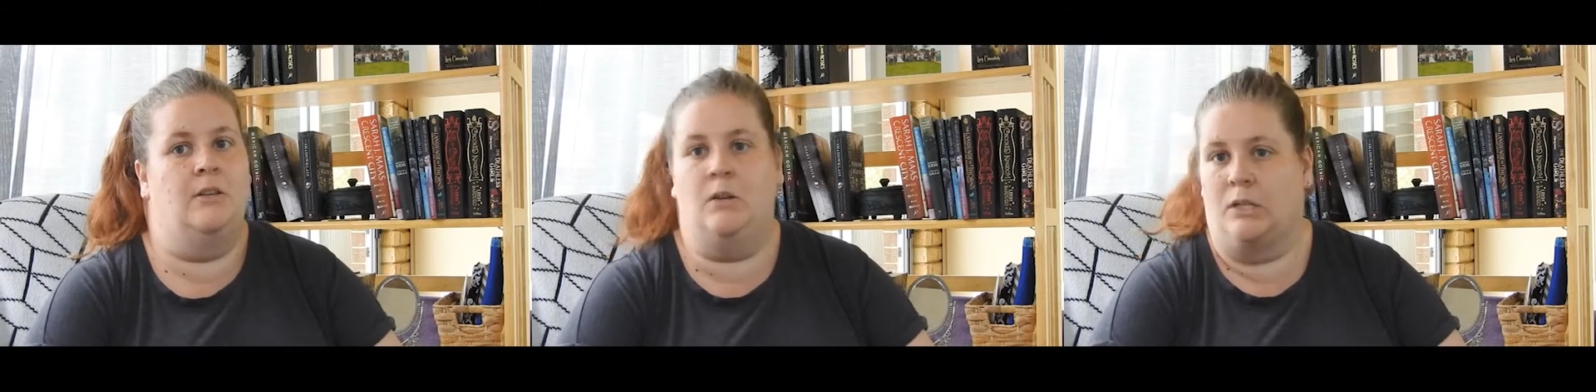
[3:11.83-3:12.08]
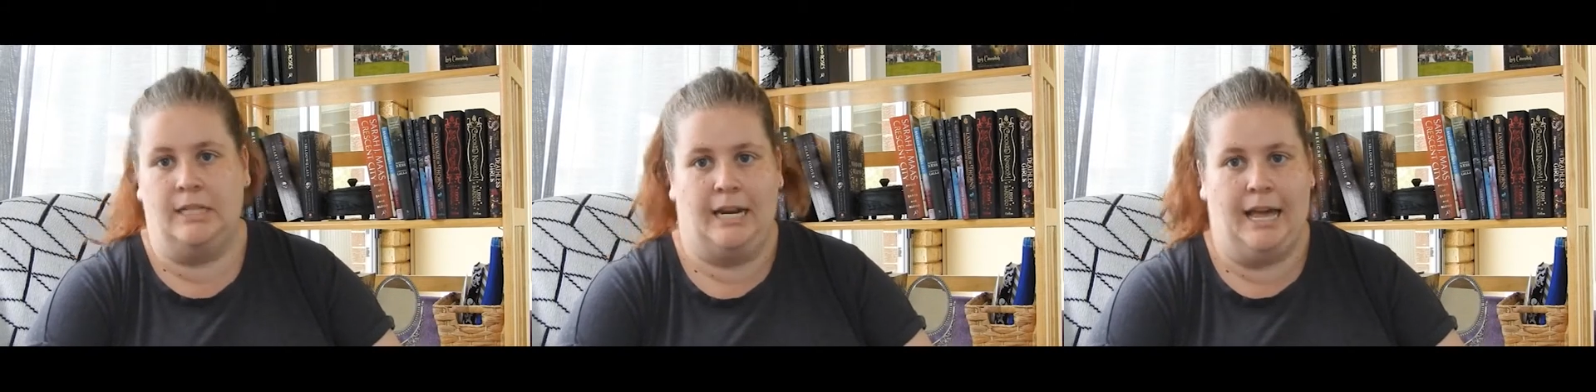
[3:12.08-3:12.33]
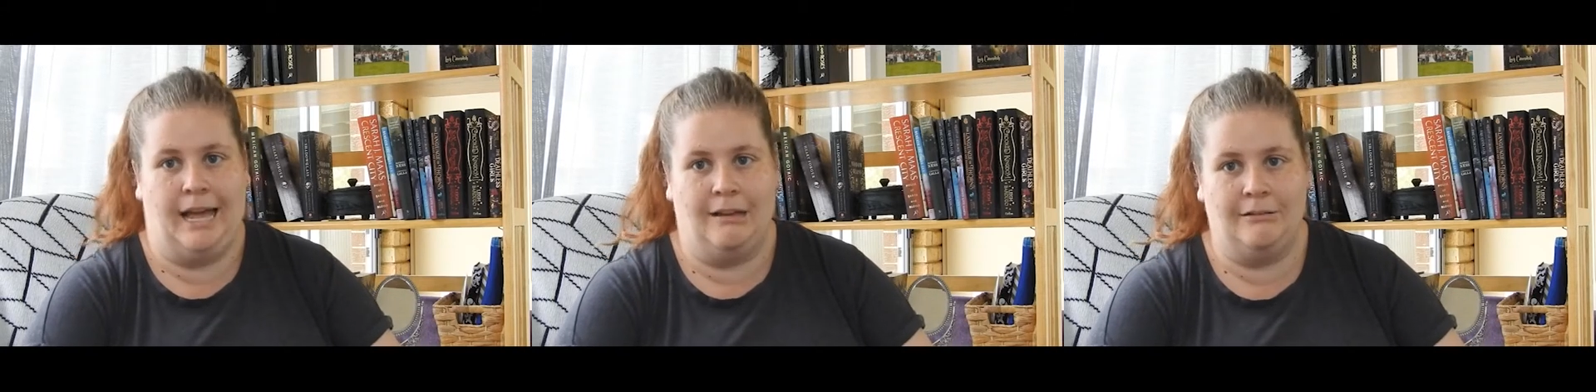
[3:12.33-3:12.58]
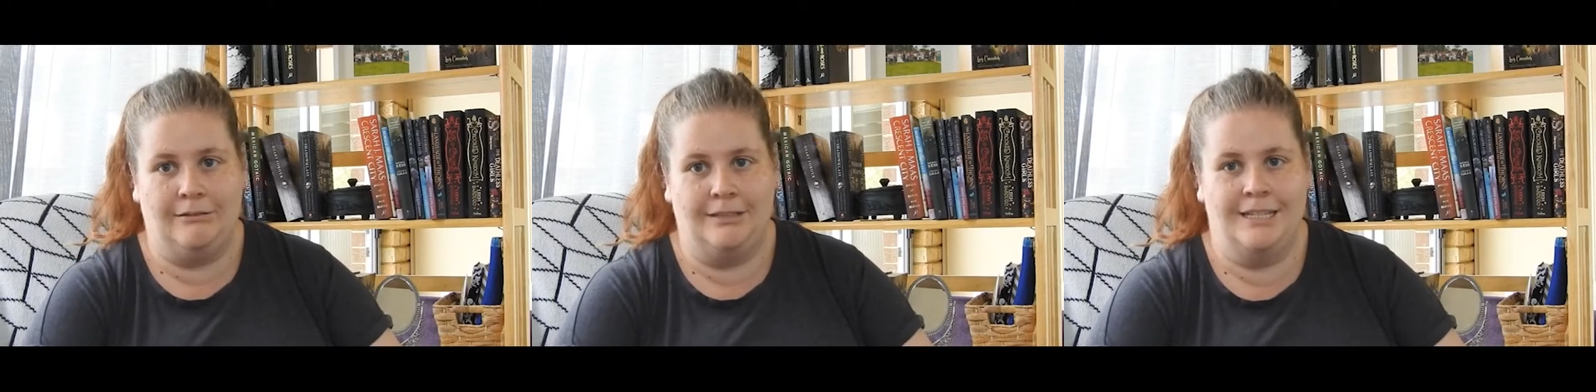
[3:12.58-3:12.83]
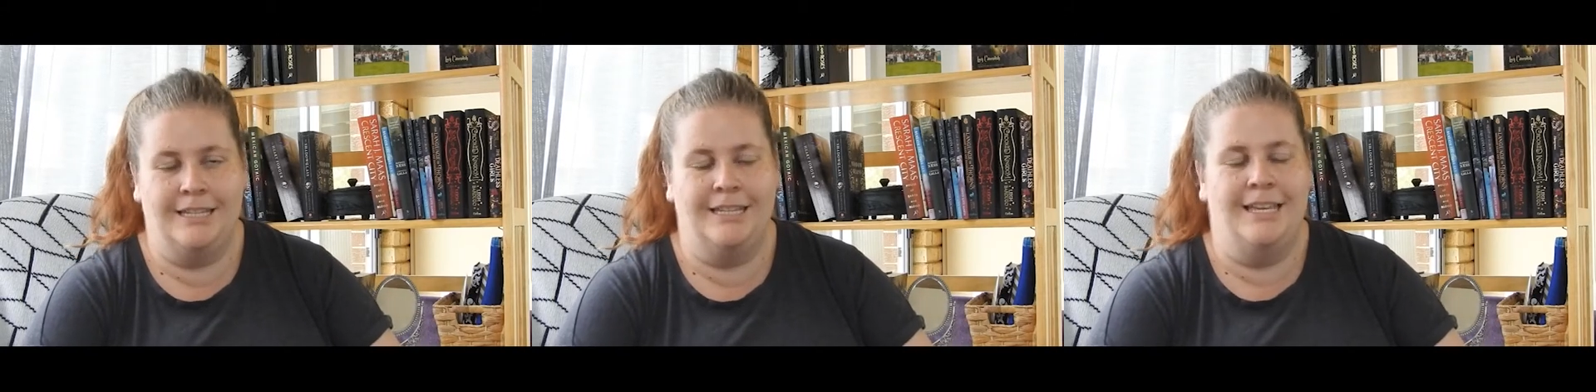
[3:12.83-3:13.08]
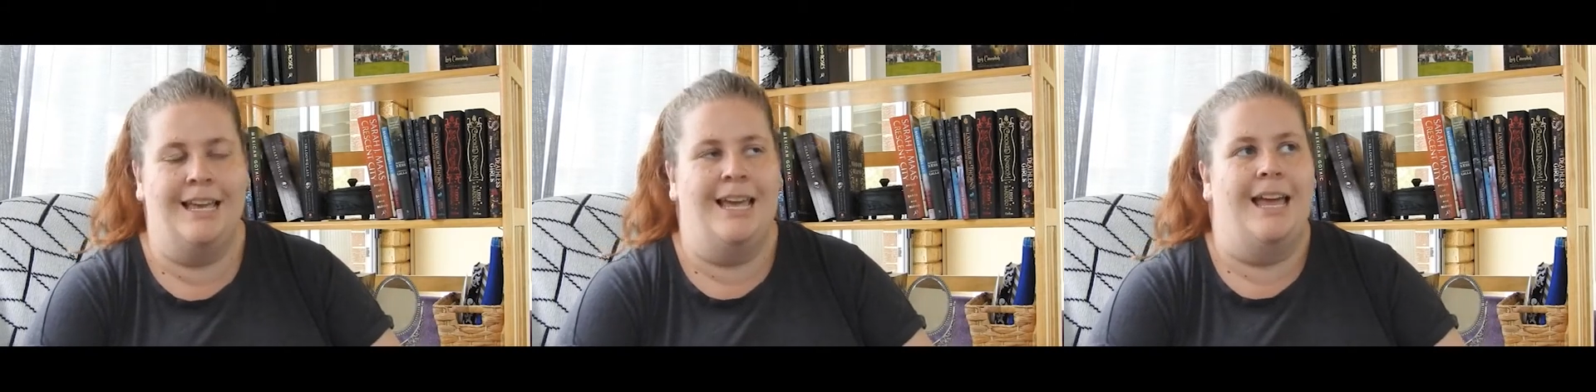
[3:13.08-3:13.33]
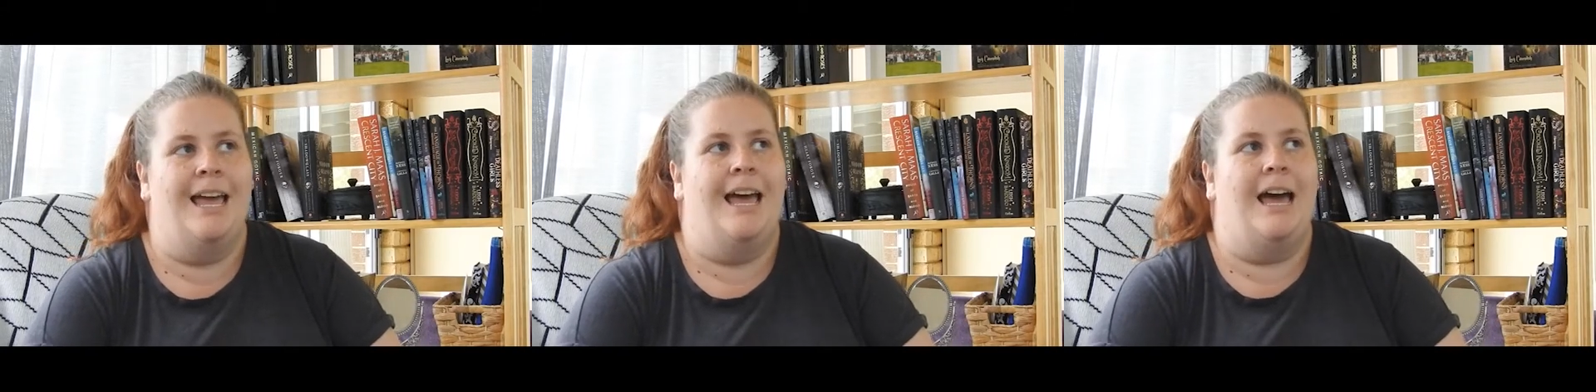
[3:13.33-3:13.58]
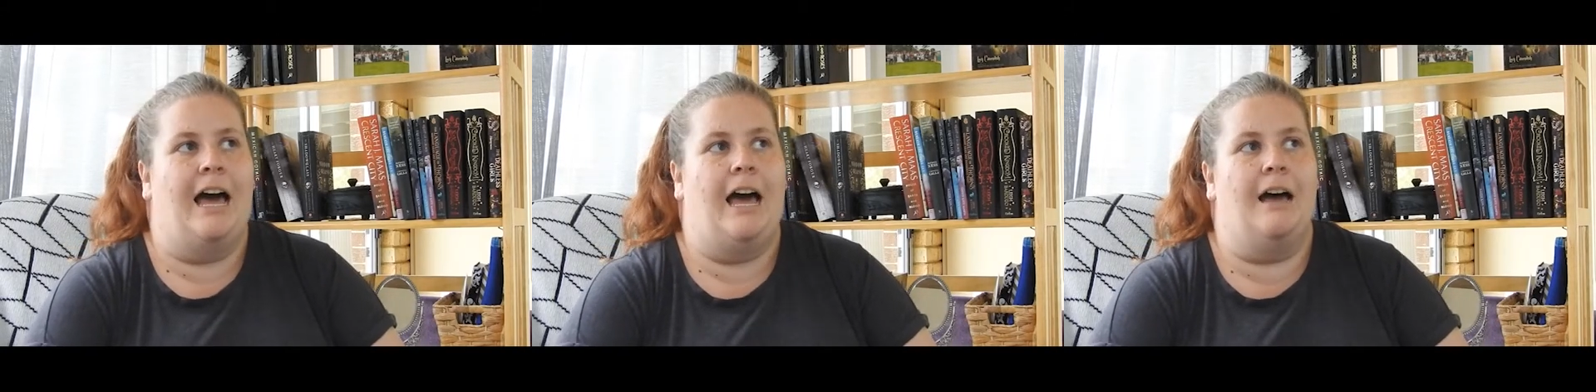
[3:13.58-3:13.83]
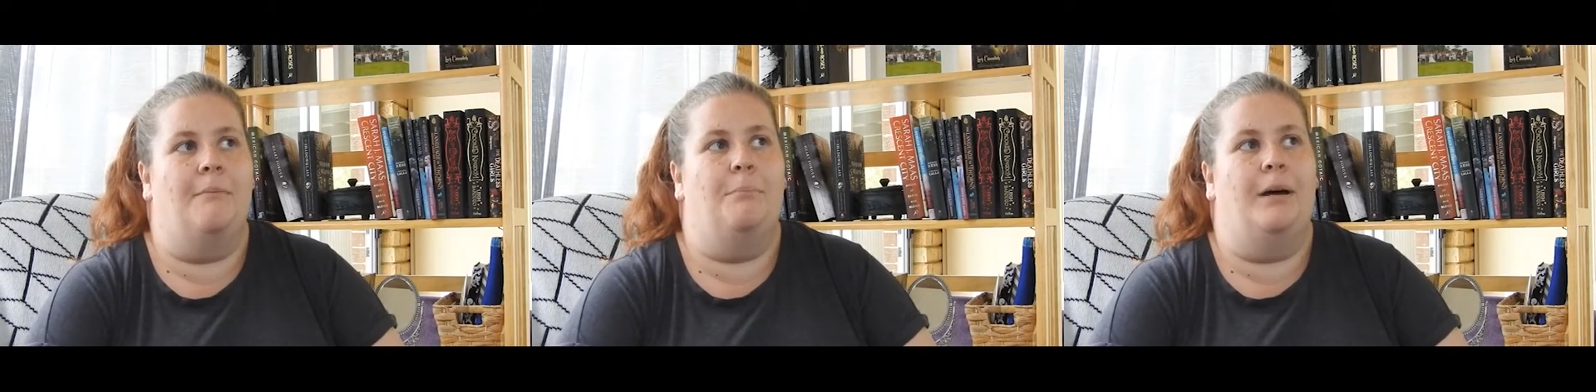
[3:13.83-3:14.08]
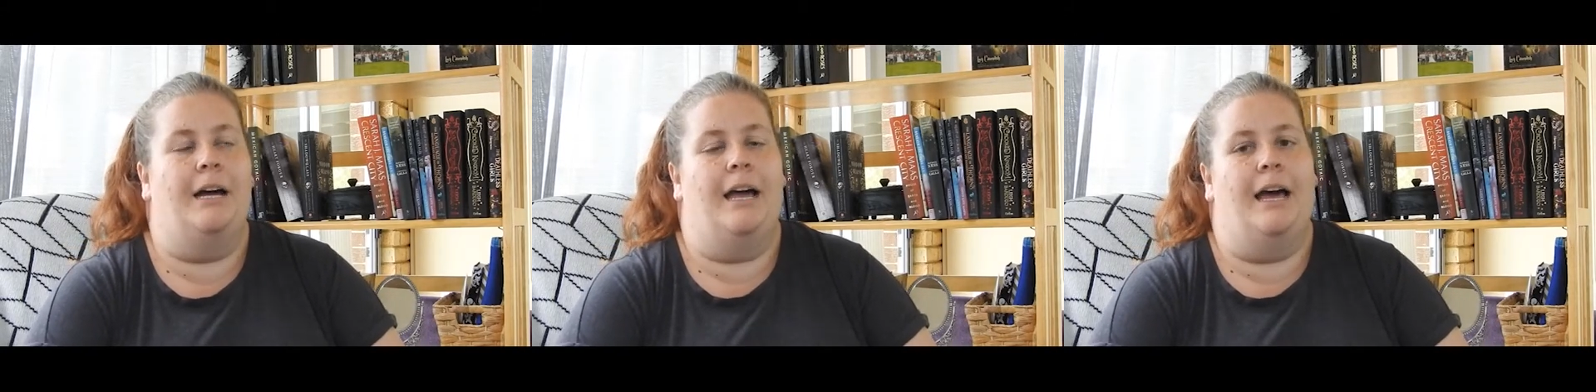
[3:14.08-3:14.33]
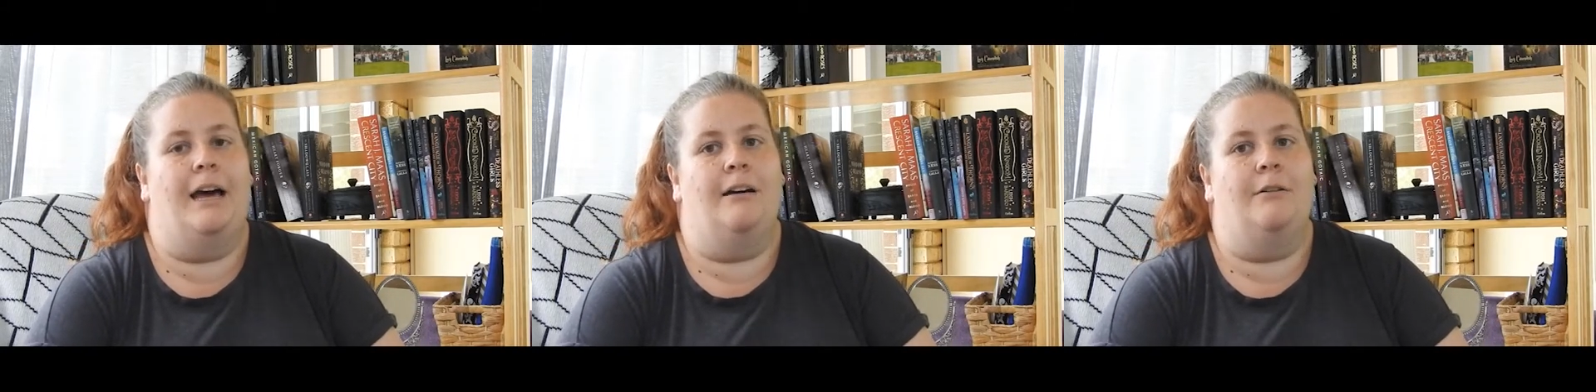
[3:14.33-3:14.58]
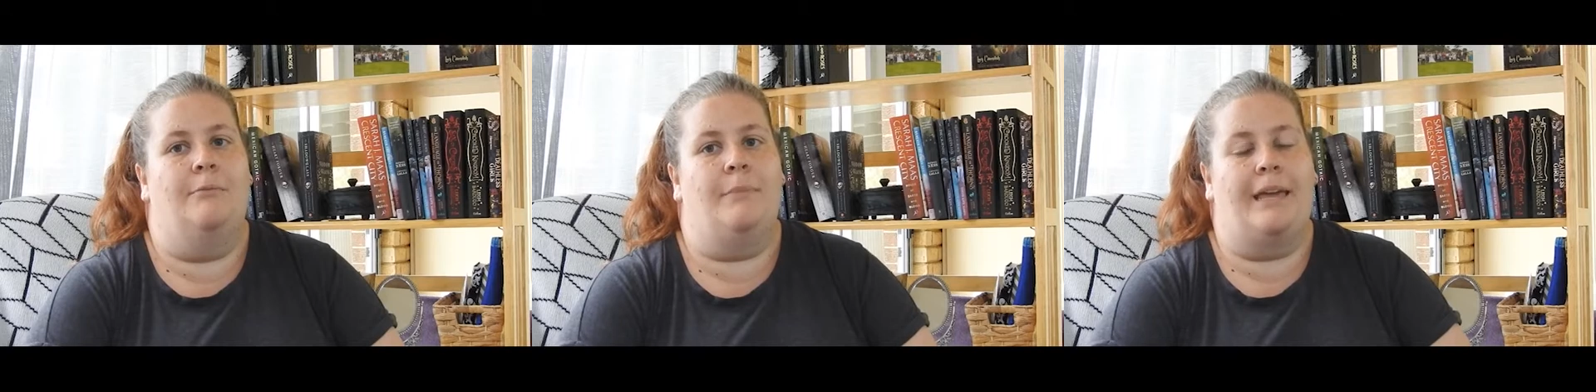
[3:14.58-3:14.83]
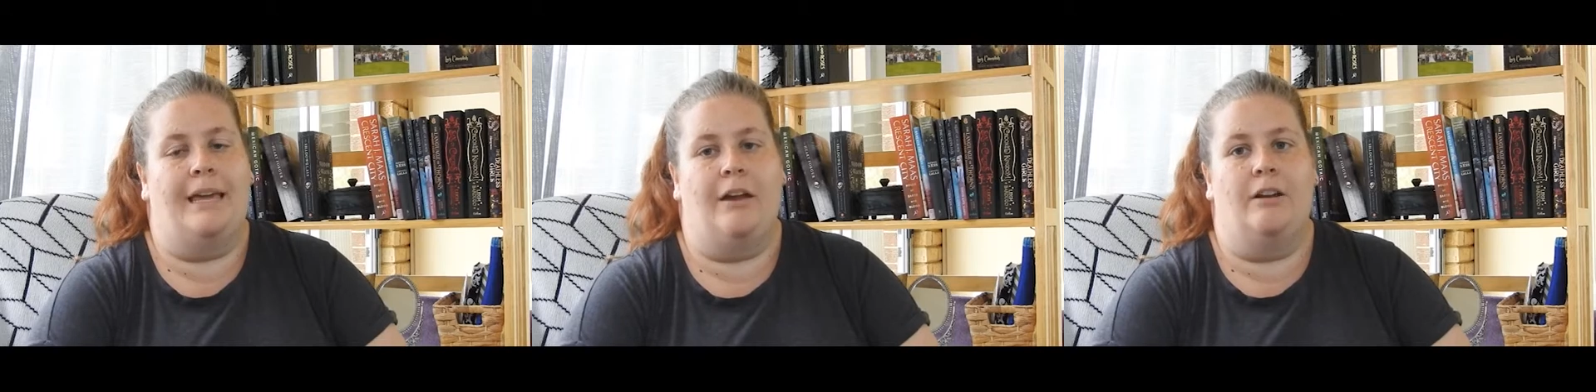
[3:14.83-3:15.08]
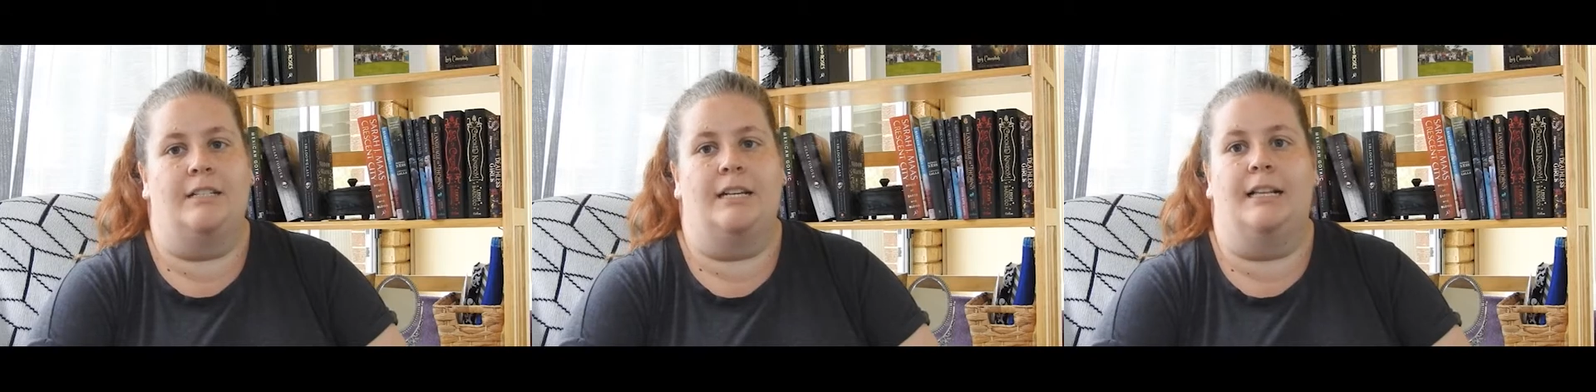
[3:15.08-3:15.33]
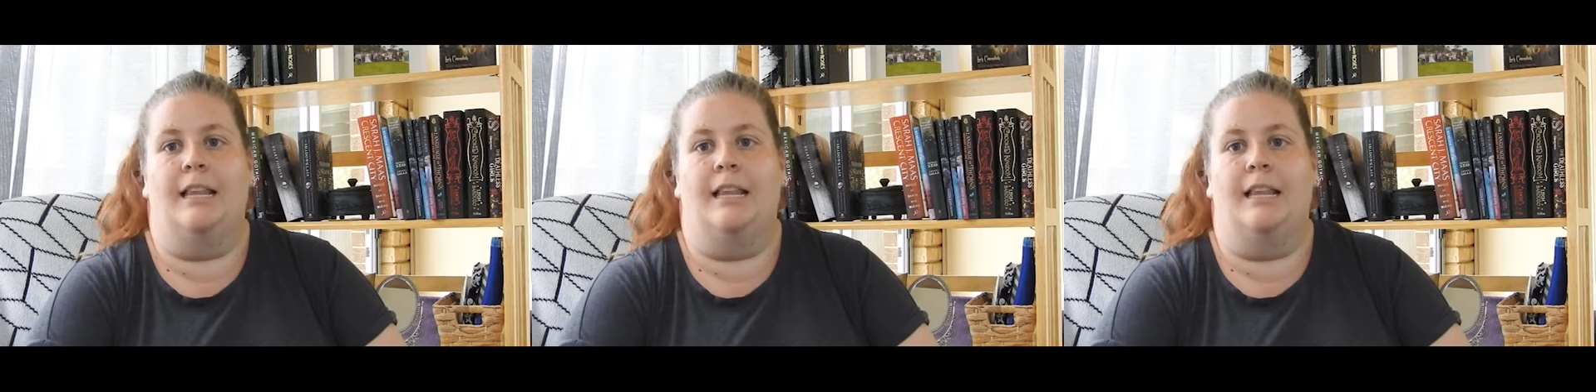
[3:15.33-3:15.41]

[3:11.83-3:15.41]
not allowed, but our main character